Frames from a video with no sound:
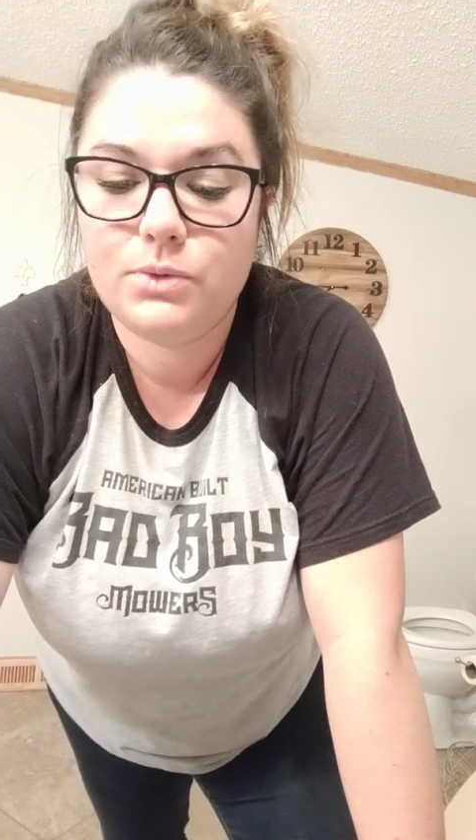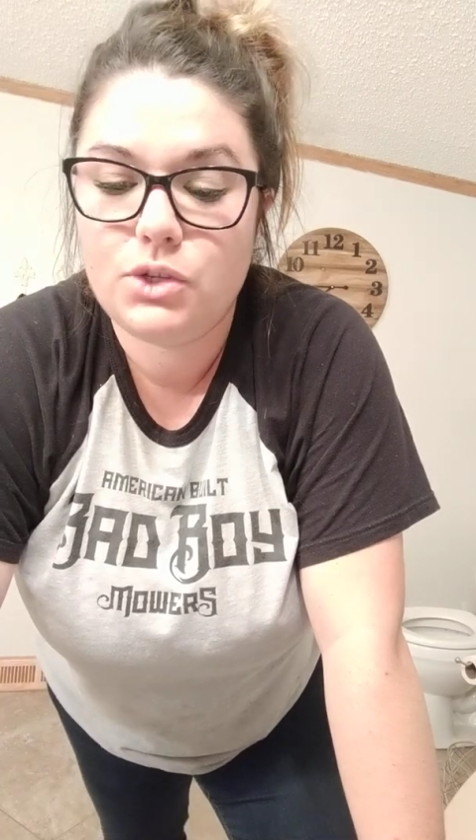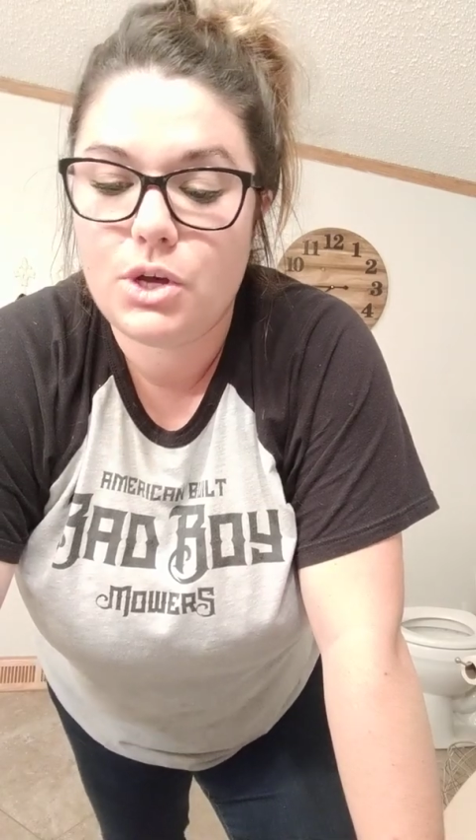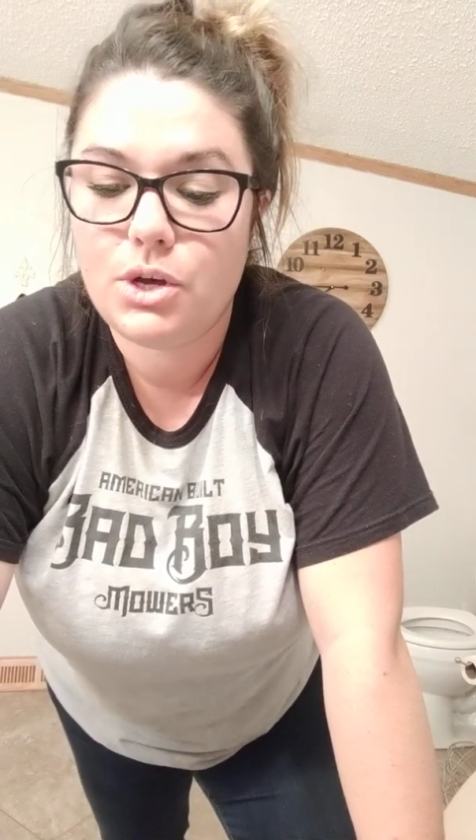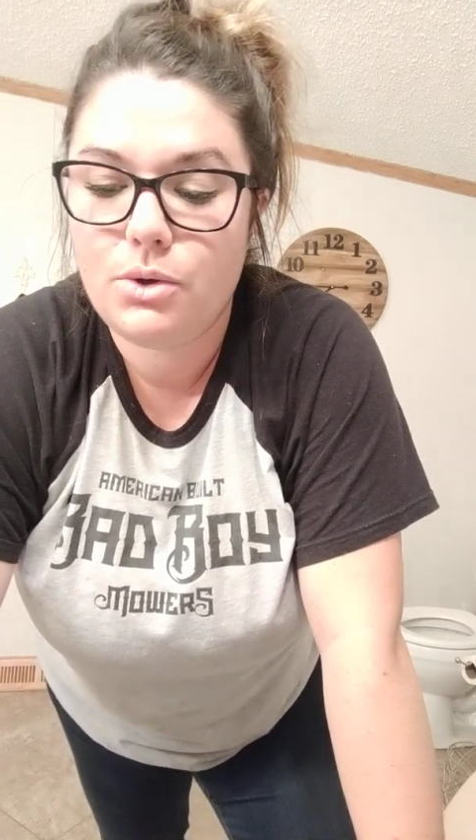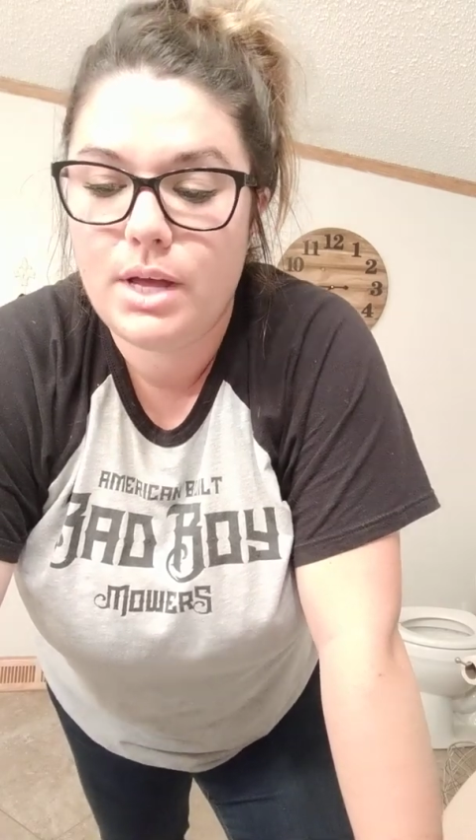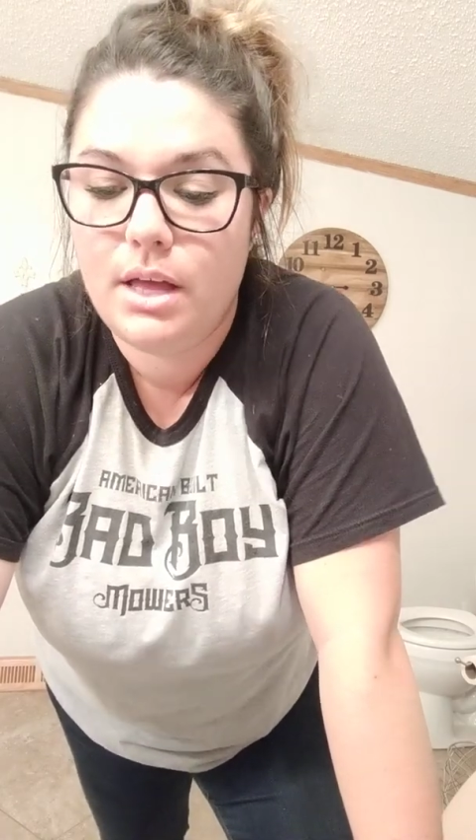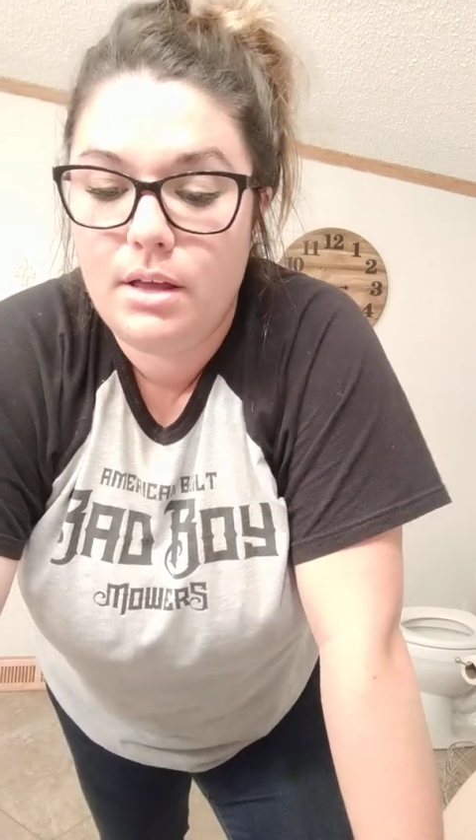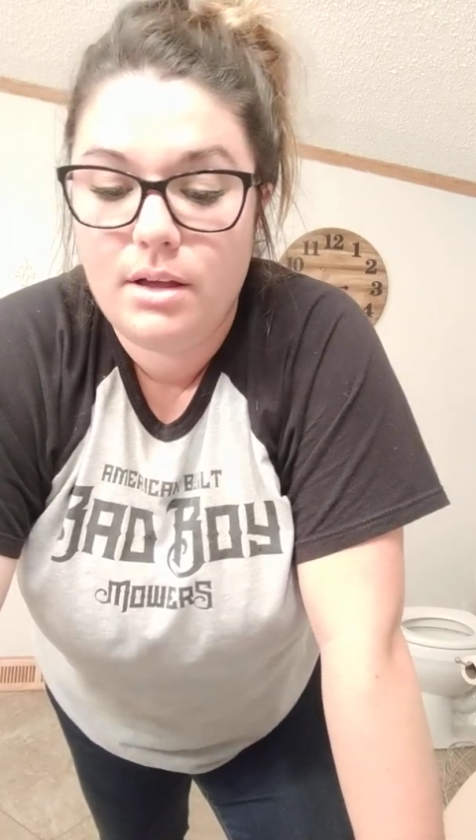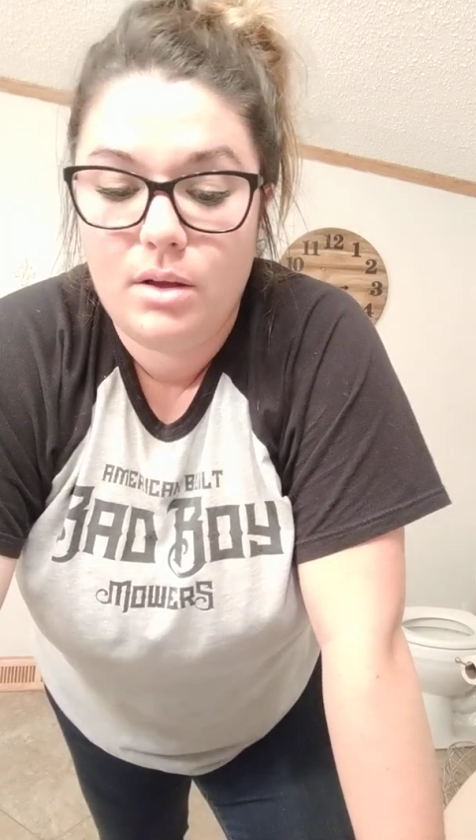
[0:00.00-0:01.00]
So,
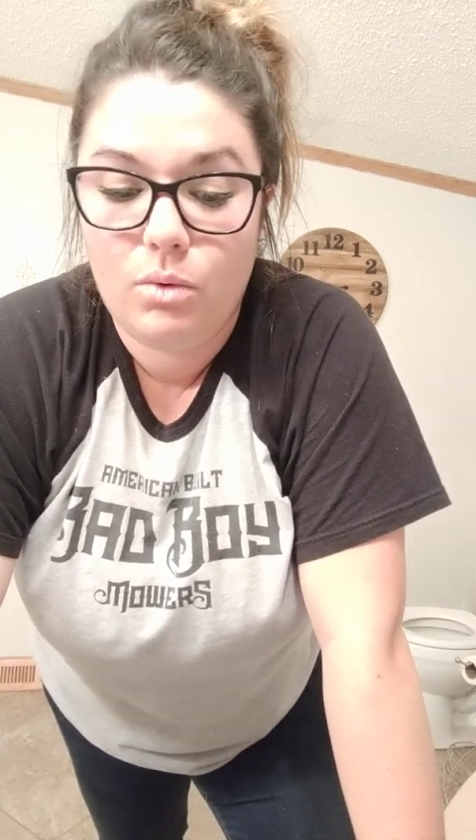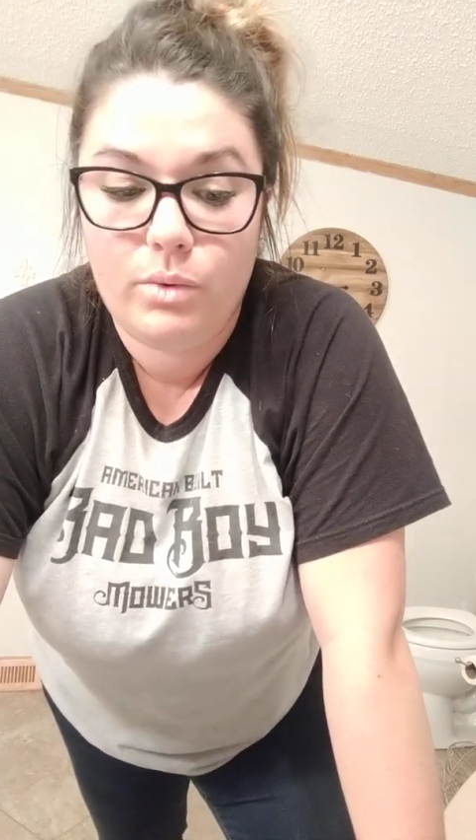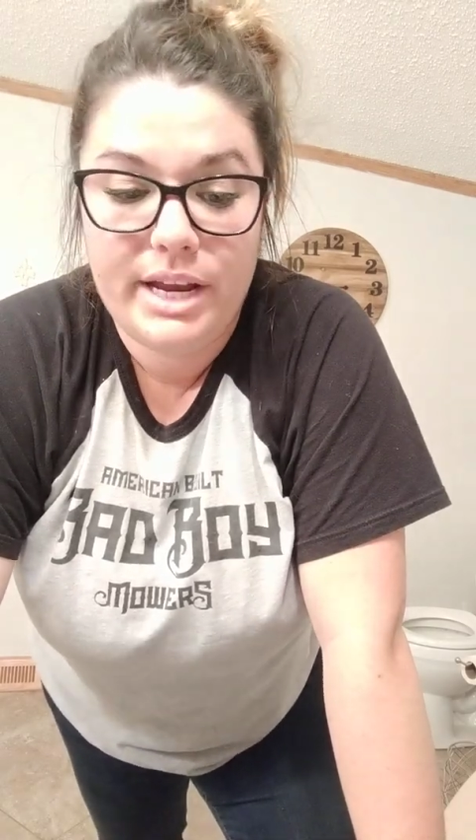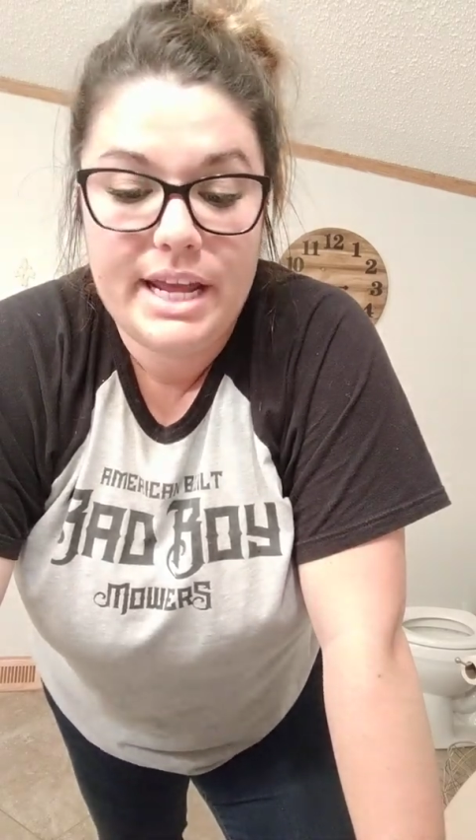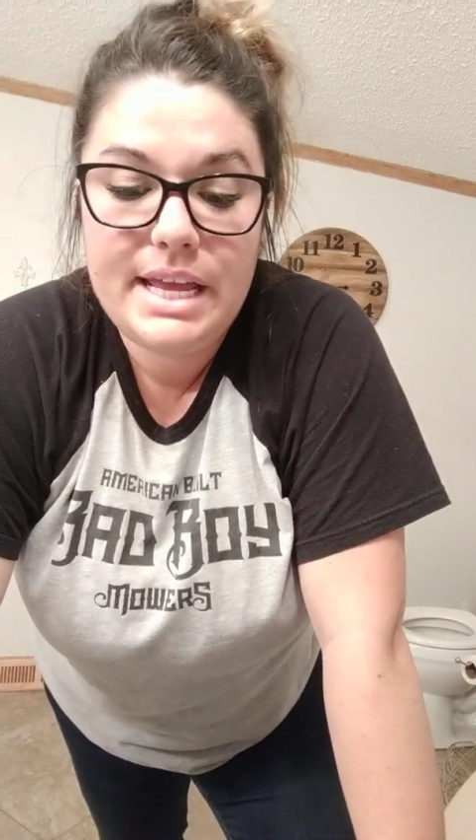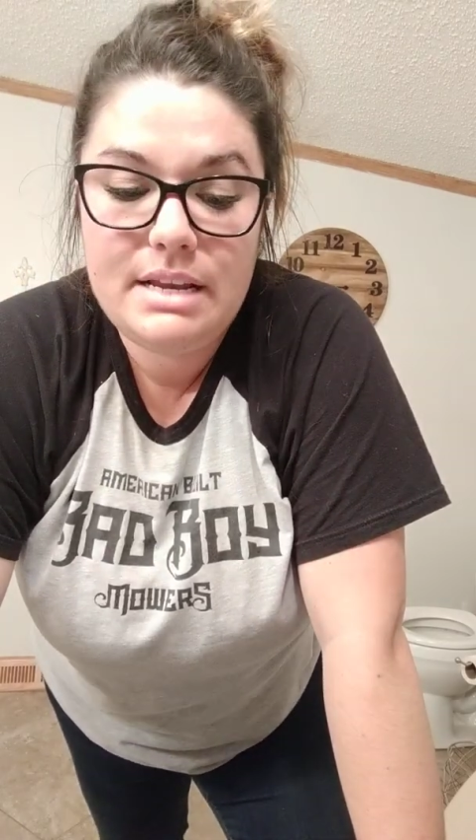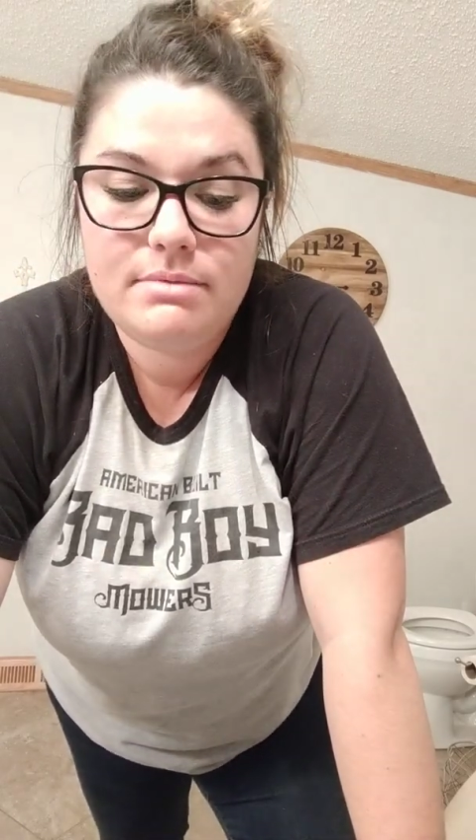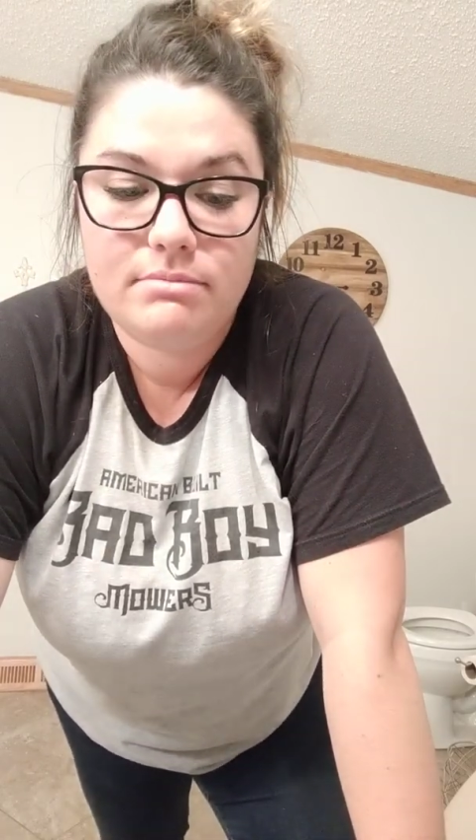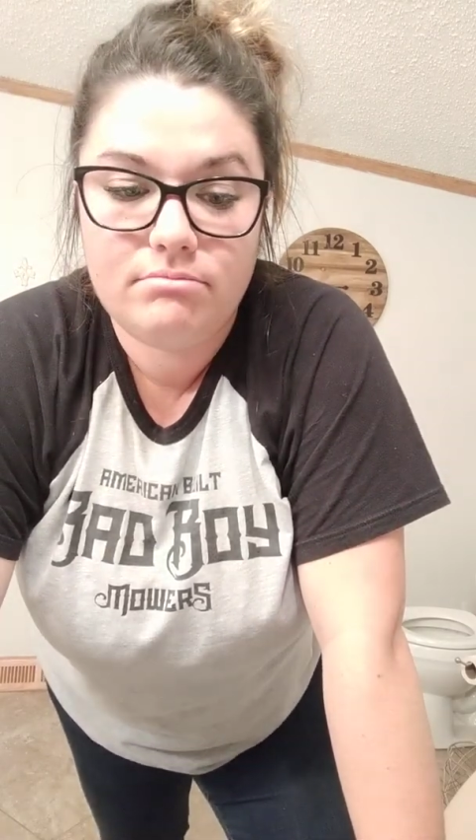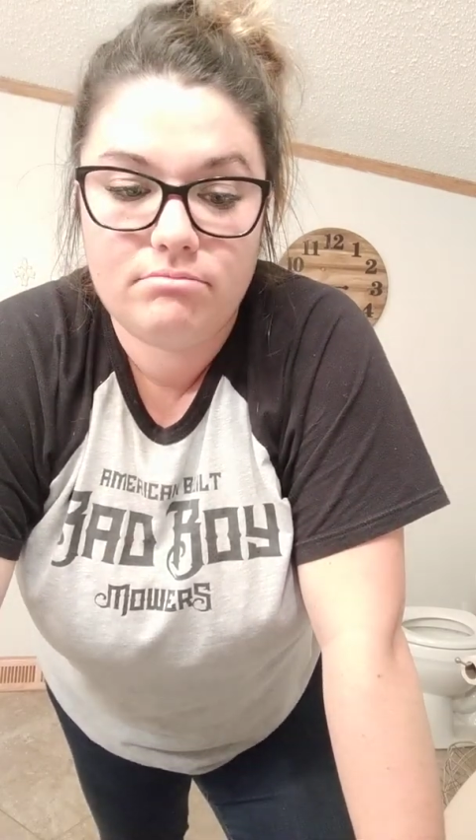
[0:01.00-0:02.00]
went
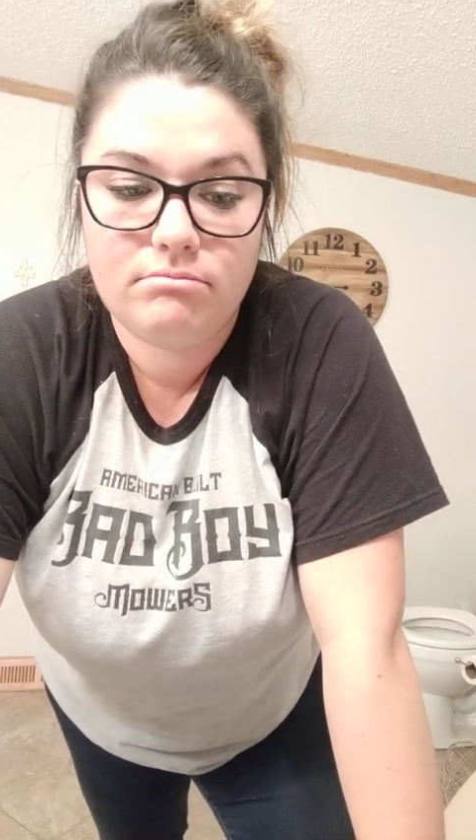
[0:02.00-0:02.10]
in,